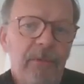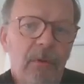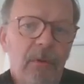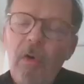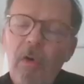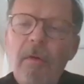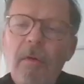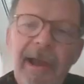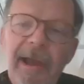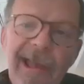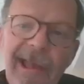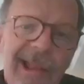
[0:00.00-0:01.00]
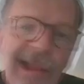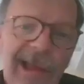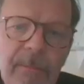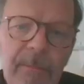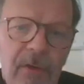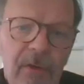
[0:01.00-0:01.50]
or by
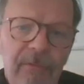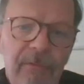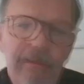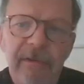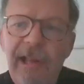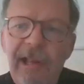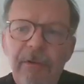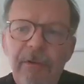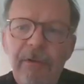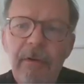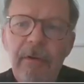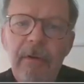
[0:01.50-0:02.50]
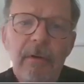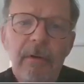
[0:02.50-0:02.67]
alarms on the ventilator,